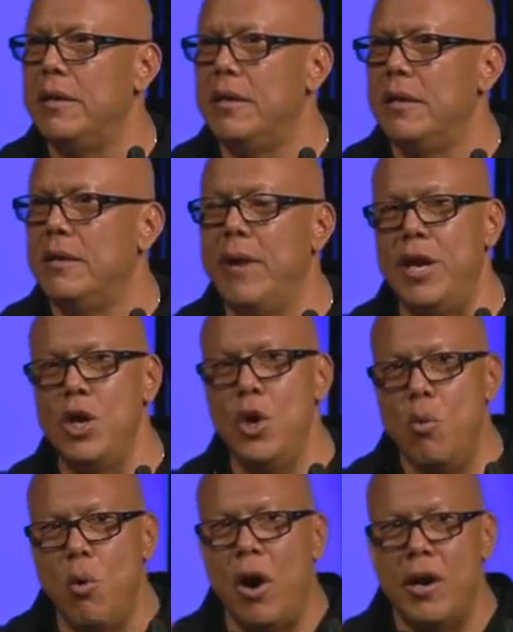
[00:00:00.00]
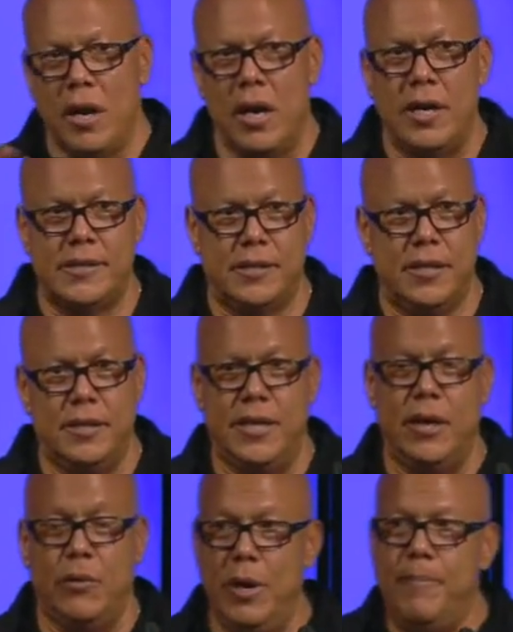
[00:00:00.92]
Wait, you want us to dig?
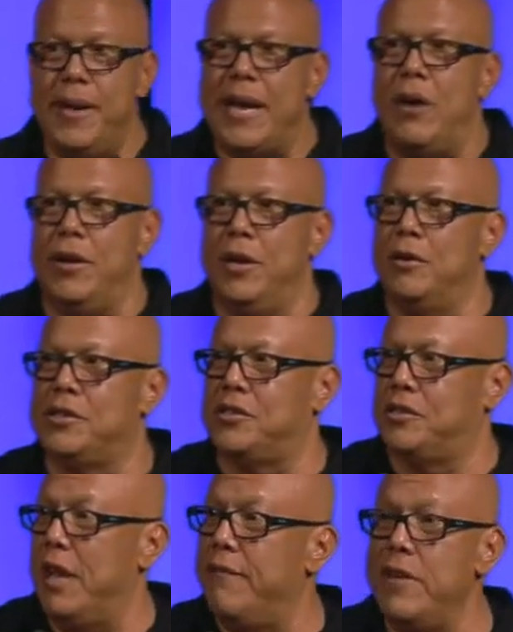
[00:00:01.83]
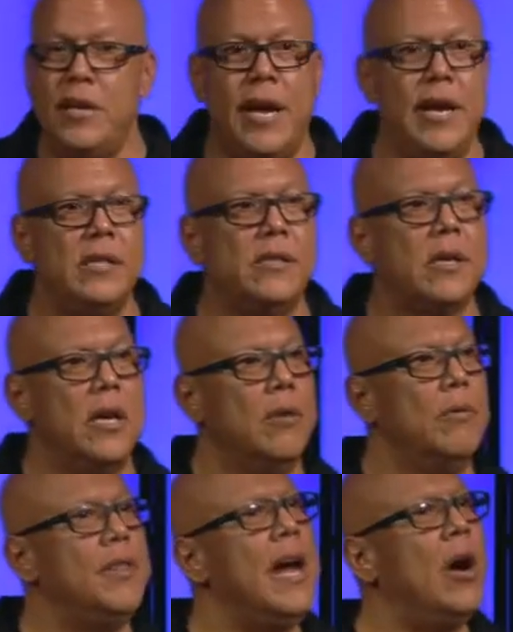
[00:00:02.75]
We've been out here seven days
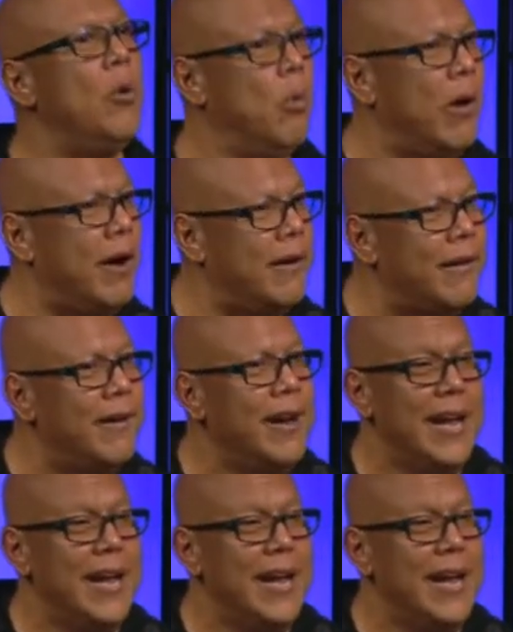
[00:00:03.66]
without water,